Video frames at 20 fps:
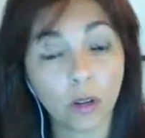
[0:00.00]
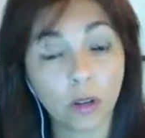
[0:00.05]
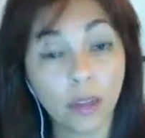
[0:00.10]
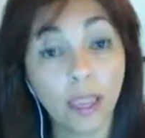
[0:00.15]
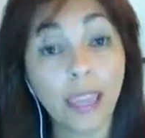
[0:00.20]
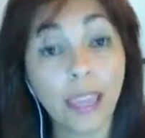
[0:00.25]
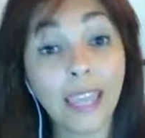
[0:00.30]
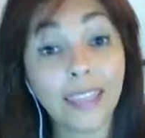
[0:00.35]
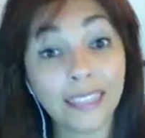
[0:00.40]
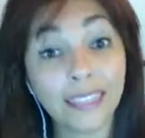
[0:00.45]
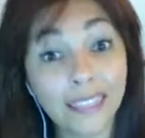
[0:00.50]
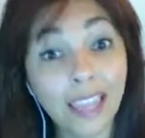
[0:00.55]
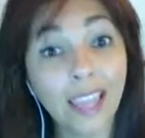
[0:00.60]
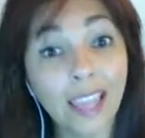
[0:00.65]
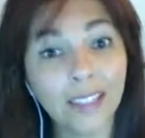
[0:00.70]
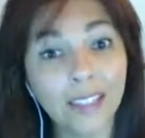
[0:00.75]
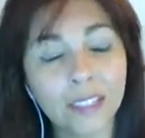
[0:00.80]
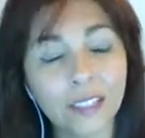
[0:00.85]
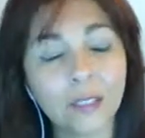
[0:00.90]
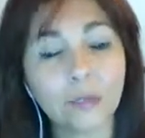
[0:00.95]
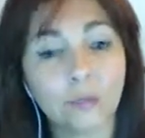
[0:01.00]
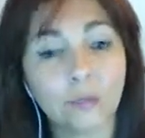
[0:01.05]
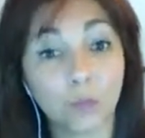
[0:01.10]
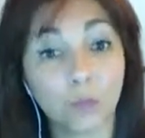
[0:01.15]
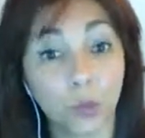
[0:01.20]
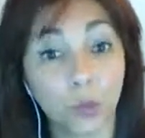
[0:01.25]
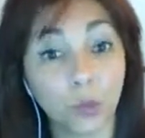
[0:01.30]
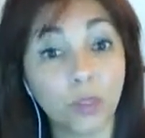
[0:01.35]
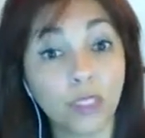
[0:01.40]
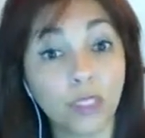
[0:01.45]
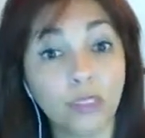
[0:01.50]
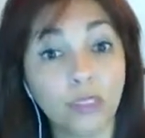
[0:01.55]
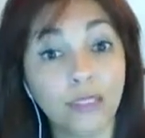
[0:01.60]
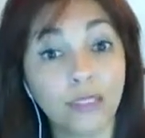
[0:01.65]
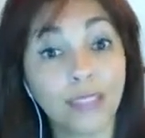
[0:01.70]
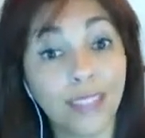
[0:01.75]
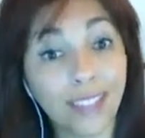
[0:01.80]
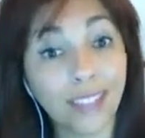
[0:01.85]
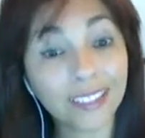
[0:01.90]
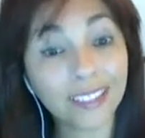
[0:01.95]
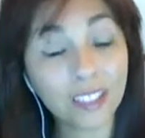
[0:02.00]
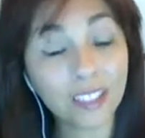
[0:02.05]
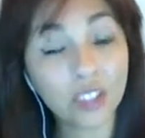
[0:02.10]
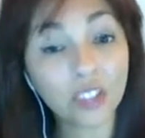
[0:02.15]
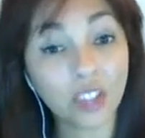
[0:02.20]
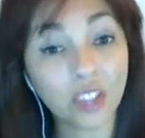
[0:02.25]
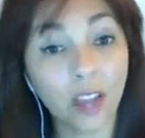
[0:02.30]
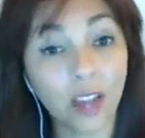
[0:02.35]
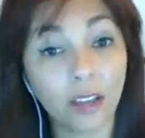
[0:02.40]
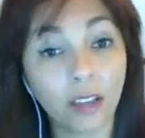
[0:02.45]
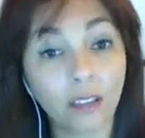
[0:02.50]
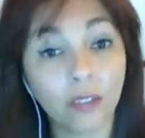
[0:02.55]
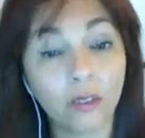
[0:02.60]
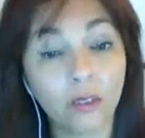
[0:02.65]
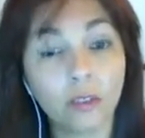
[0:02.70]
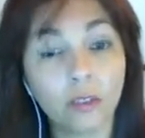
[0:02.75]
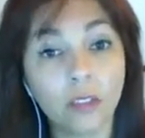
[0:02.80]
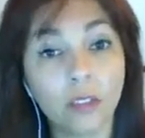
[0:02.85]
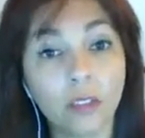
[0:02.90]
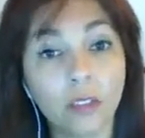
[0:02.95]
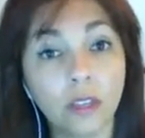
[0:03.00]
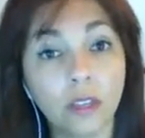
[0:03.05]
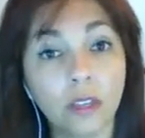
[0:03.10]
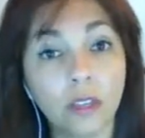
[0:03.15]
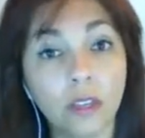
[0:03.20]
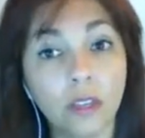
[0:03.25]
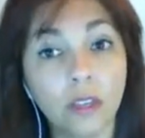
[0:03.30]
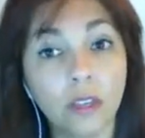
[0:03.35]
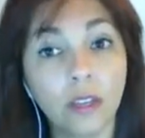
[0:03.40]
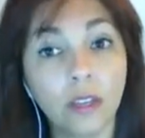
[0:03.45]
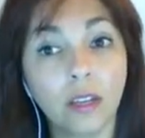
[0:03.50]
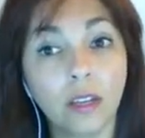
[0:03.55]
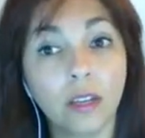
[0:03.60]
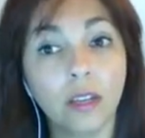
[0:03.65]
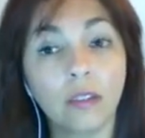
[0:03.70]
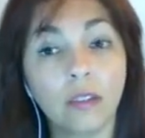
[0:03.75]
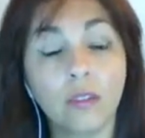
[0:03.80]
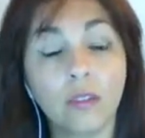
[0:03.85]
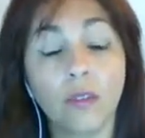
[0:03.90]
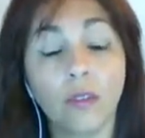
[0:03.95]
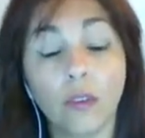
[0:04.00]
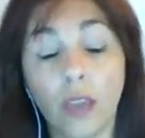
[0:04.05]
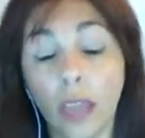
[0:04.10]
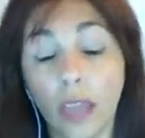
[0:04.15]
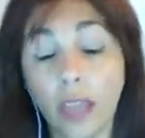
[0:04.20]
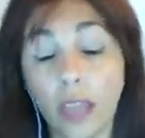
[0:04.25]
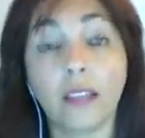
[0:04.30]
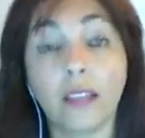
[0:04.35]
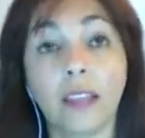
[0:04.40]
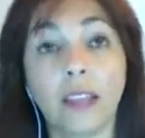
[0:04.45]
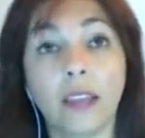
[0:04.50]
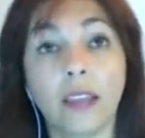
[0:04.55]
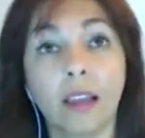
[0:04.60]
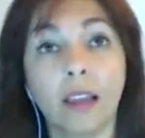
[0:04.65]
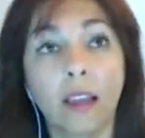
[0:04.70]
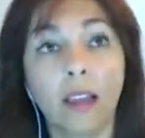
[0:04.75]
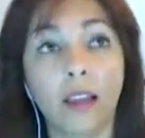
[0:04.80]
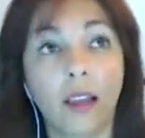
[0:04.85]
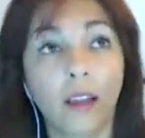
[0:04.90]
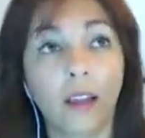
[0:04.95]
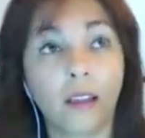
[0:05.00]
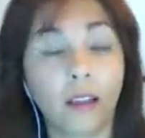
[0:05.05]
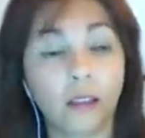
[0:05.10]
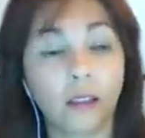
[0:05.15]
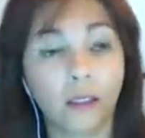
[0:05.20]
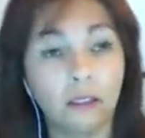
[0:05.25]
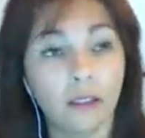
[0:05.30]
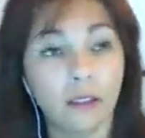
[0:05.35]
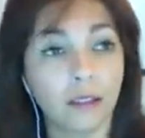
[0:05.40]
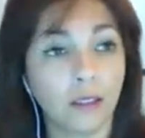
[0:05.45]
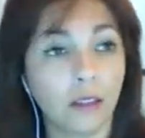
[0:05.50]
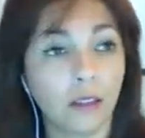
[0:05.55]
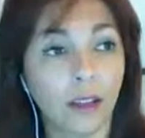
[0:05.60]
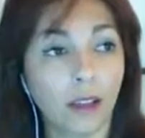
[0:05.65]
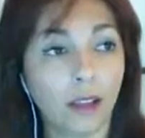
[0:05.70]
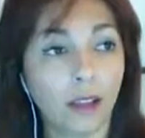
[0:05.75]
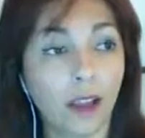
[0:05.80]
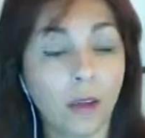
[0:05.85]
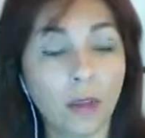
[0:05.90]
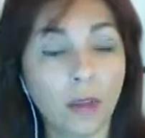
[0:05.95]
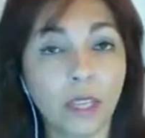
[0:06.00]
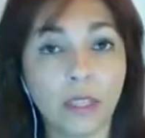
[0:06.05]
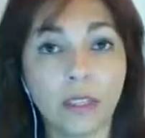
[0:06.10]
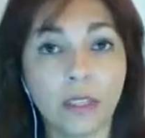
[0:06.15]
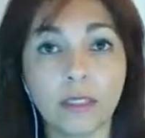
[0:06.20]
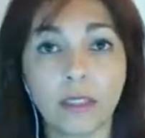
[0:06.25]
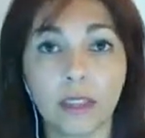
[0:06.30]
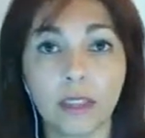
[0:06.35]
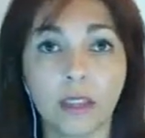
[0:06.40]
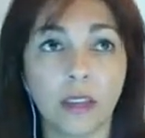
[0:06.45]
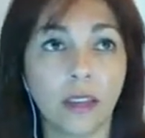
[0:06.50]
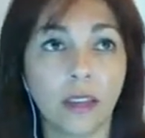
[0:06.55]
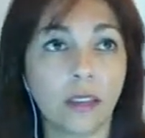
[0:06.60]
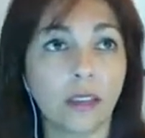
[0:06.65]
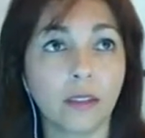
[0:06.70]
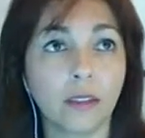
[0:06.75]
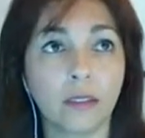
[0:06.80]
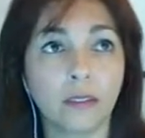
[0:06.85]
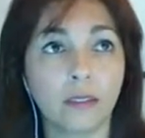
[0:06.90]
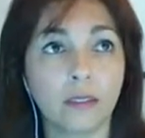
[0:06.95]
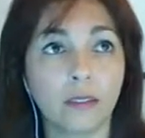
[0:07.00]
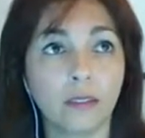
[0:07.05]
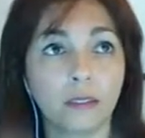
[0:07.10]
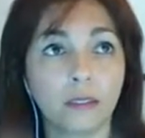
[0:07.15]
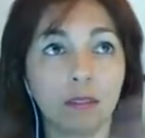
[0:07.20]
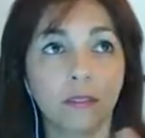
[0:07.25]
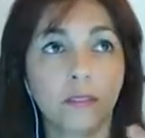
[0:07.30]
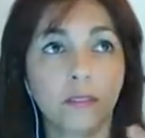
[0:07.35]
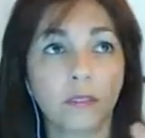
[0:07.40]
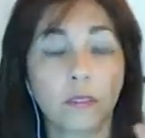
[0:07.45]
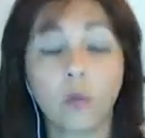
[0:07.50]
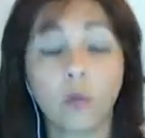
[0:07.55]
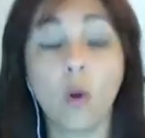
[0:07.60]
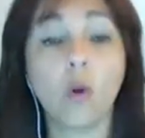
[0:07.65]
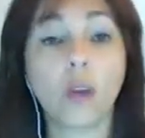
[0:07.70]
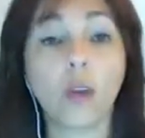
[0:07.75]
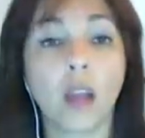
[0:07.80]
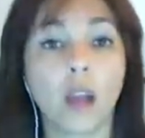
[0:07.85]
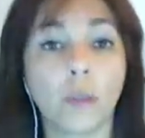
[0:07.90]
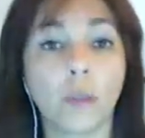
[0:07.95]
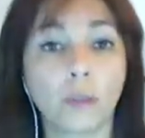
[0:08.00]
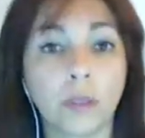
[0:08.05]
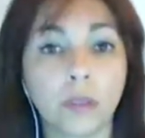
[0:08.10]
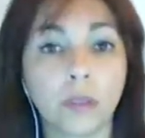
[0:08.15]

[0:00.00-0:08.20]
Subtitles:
And that bully, that child, had like how can I say, like, woke up